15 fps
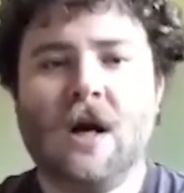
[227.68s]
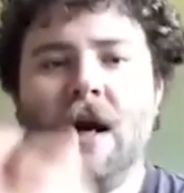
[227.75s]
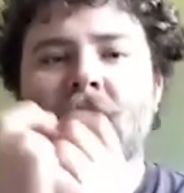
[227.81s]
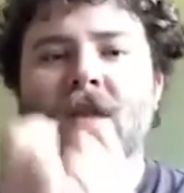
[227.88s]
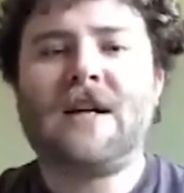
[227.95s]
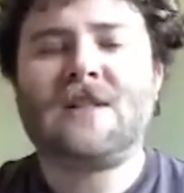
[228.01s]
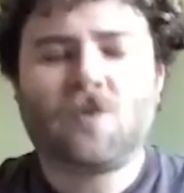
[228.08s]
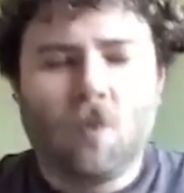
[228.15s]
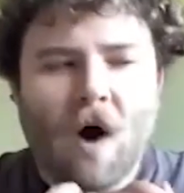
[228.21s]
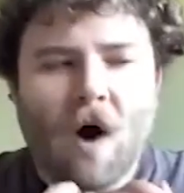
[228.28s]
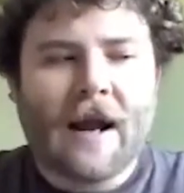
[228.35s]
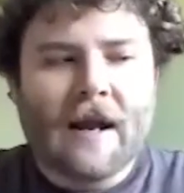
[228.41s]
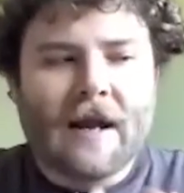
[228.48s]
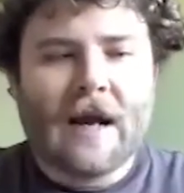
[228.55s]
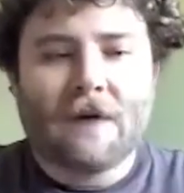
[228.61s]
That's
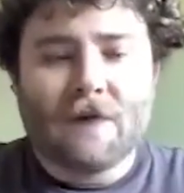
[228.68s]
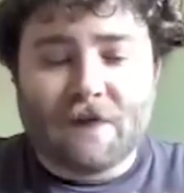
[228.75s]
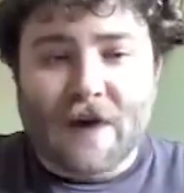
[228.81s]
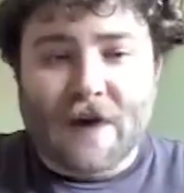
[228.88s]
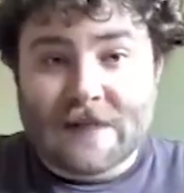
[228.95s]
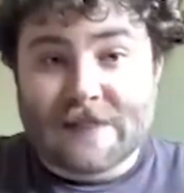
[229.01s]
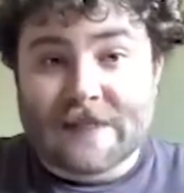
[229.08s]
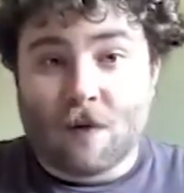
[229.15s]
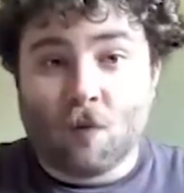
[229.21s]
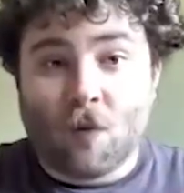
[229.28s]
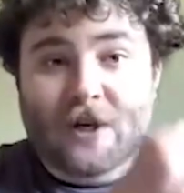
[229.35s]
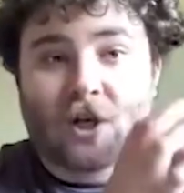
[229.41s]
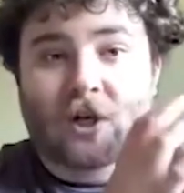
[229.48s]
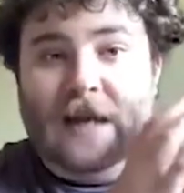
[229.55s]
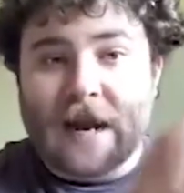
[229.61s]
why I kind of advise that
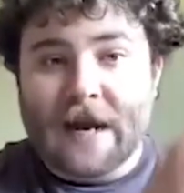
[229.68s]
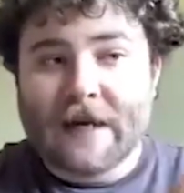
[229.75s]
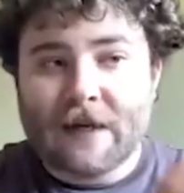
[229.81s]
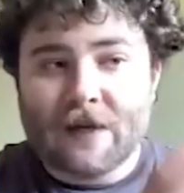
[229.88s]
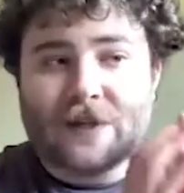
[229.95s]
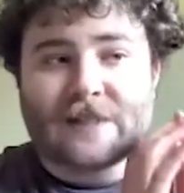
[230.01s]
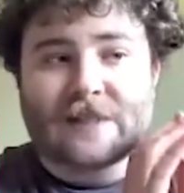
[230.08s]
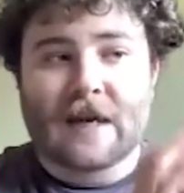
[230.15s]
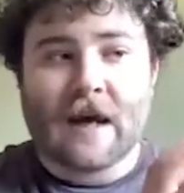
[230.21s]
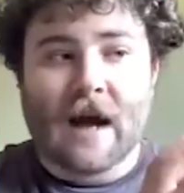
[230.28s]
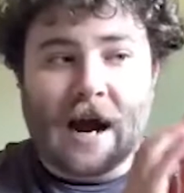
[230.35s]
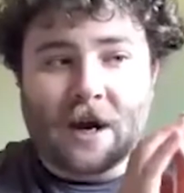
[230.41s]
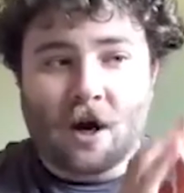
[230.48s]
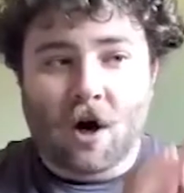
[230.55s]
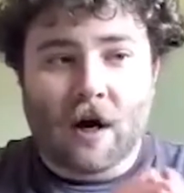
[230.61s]
when you're getting this
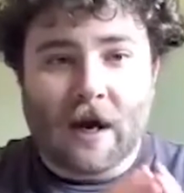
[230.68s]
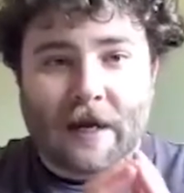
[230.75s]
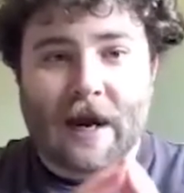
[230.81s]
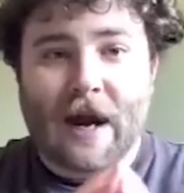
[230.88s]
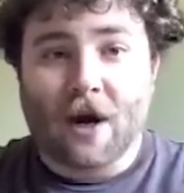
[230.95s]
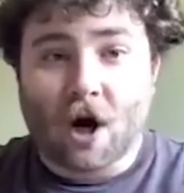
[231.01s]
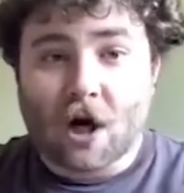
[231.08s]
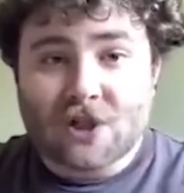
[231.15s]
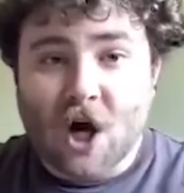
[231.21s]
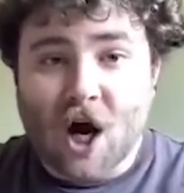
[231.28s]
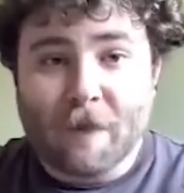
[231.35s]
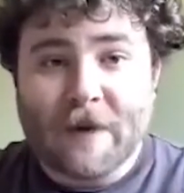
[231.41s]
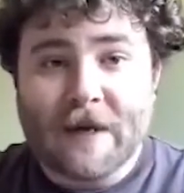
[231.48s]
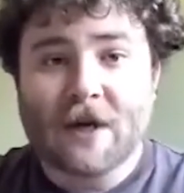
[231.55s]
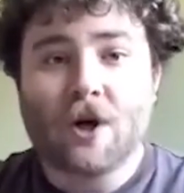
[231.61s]
an IR
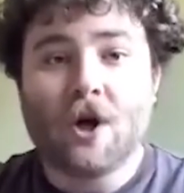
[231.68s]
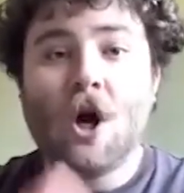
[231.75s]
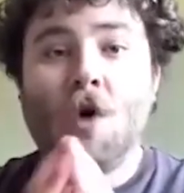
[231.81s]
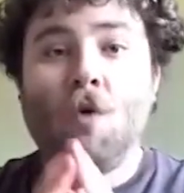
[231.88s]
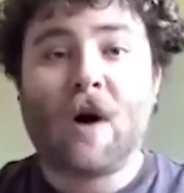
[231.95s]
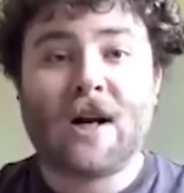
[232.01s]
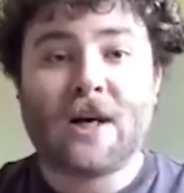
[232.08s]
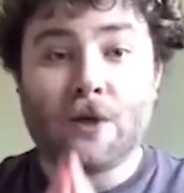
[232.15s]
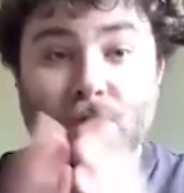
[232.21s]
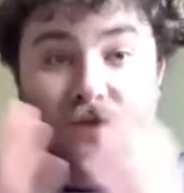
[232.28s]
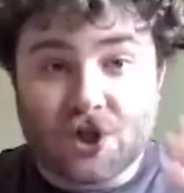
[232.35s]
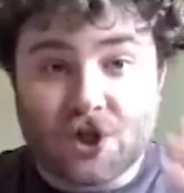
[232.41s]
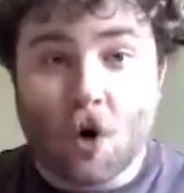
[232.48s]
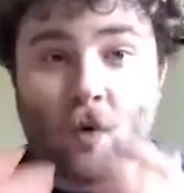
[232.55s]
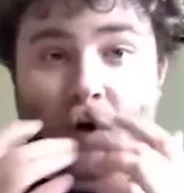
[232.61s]
topic where you
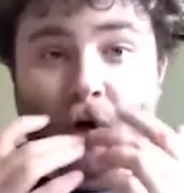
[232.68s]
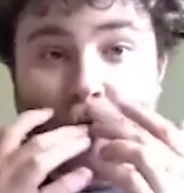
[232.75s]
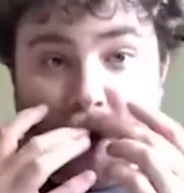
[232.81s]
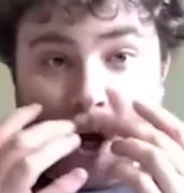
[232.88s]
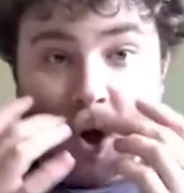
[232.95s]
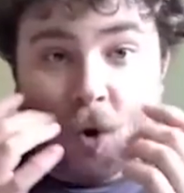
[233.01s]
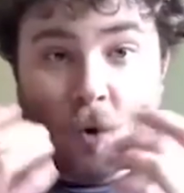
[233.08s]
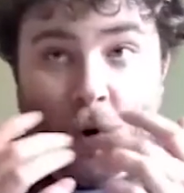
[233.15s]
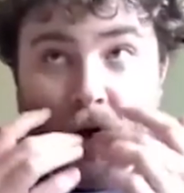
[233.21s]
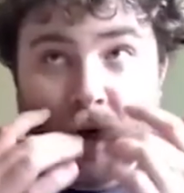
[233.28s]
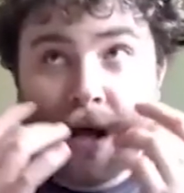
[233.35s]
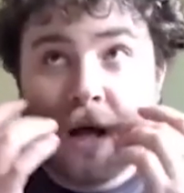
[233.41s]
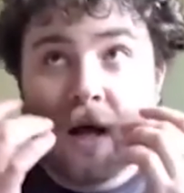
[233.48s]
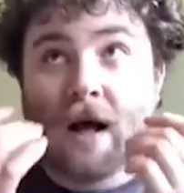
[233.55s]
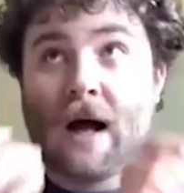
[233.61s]
don't know
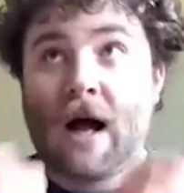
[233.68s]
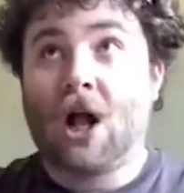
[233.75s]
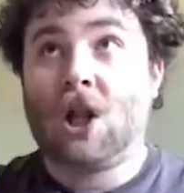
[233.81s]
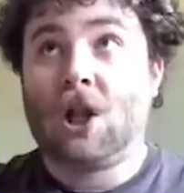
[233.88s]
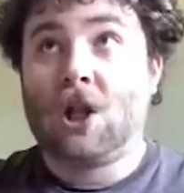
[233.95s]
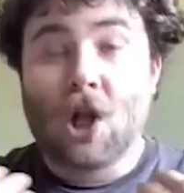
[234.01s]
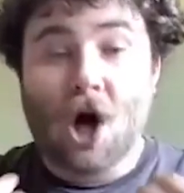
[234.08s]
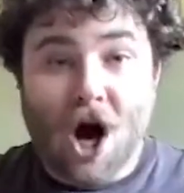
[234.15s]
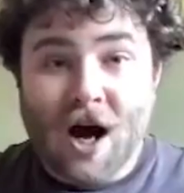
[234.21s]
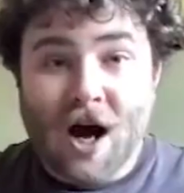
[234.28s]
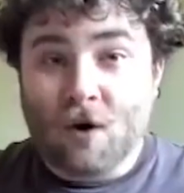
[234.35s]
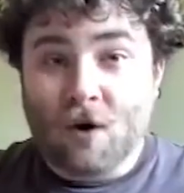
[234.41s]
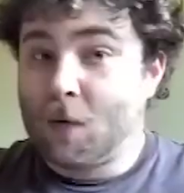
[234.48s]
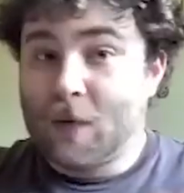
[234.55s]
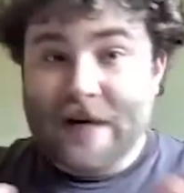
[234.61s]
a lot
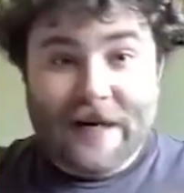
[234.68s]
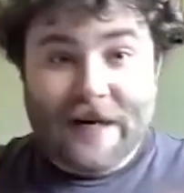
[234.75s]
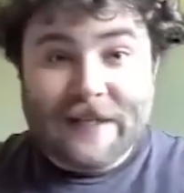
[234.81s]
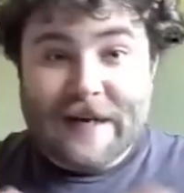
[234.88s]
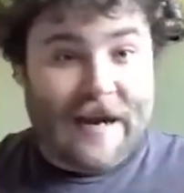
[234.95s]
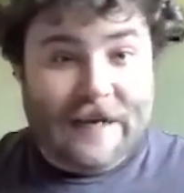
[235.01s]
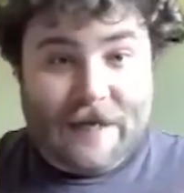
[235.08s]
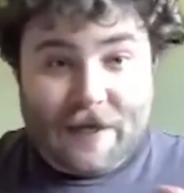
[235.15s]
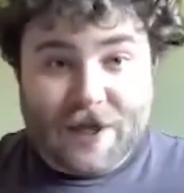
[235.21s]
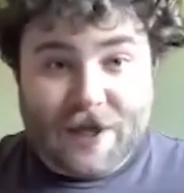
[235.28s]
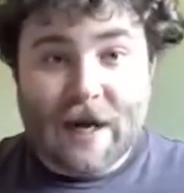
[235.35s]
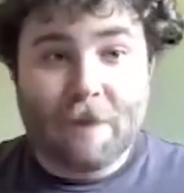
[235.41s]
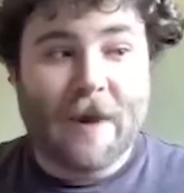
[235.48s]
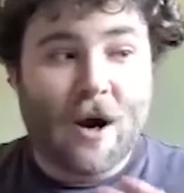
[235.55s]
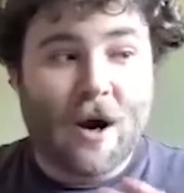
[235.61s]
or really
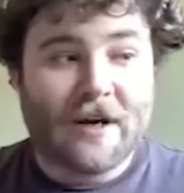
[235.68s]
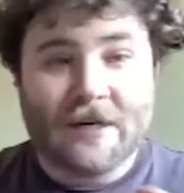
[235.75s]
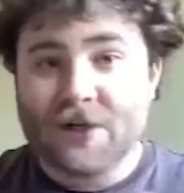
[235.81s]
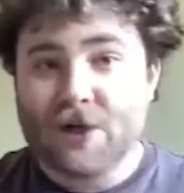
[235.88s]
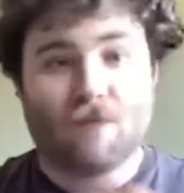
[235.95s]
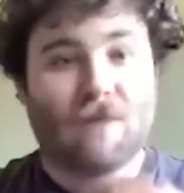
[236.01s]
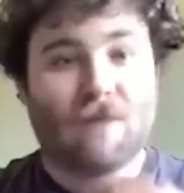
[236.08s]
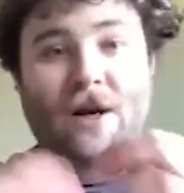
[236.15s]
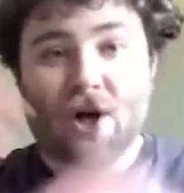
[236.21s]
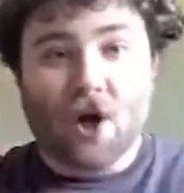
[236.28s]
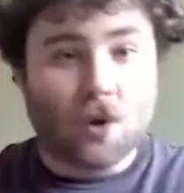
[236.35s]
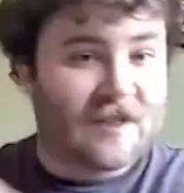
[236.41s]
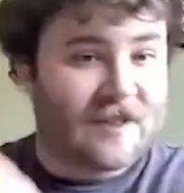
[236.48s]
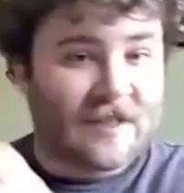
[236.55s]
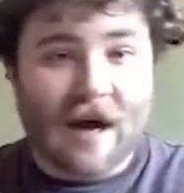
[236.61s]
anything about it, you might know
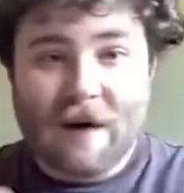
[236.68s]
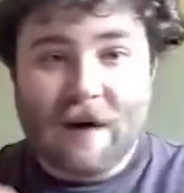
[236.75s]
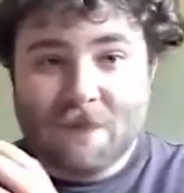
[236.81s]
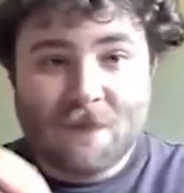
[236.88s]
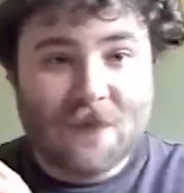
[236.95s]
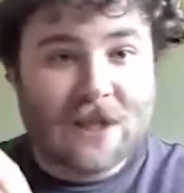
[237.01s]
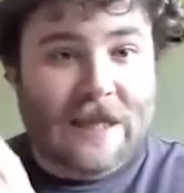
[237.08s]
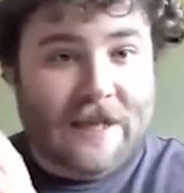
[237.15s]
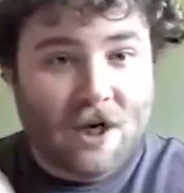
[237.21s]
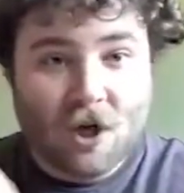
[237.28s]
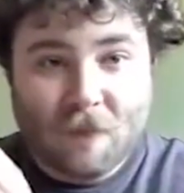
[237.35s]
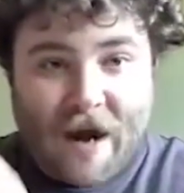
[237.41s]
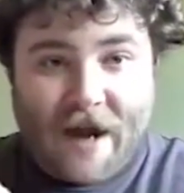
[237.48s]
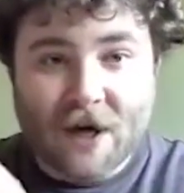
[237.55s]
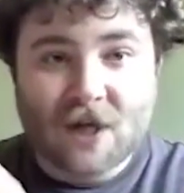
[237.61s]
some
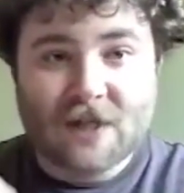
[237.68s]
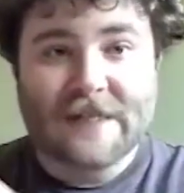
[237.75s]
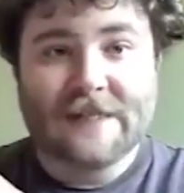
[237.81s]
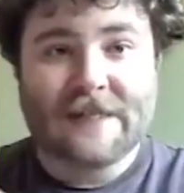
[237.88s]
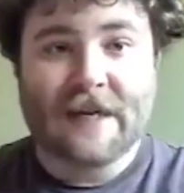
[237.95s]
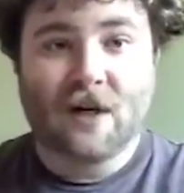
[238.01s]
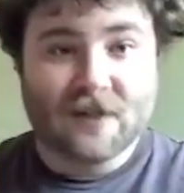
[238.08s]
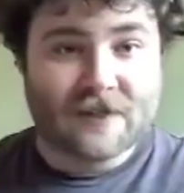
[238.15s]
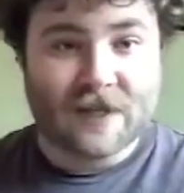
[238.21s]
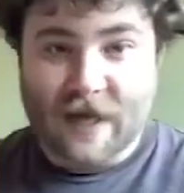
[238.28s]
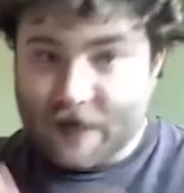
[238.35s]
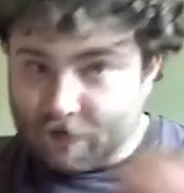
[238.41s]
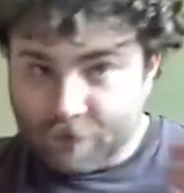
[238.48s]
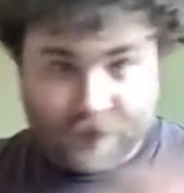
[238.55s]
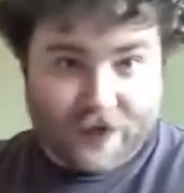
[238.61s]
little minor details
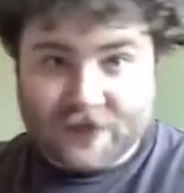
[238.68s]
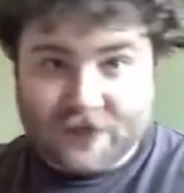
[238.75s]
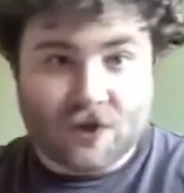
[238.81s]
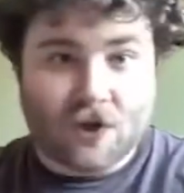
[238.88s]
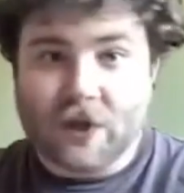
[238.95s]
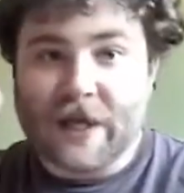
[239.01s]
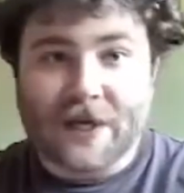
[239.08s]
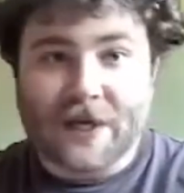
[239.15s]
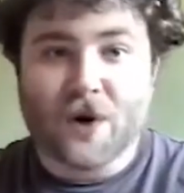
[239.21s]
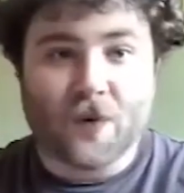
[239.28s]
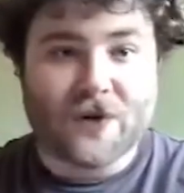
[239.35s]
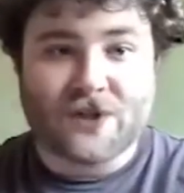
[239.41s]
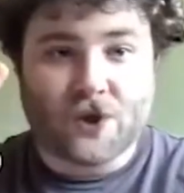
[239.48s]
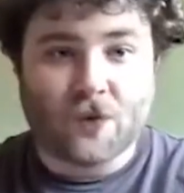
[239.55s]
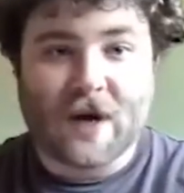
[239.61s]
like you know
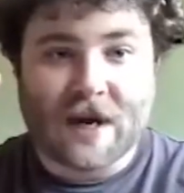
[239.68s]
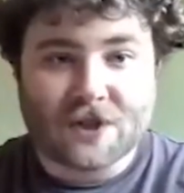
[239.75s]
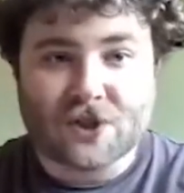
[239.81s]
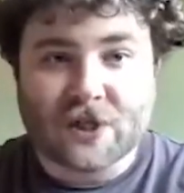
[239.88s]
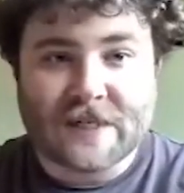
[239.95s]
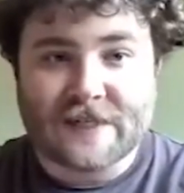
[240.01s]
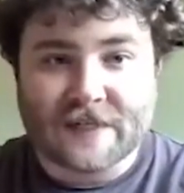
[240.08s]
the two countries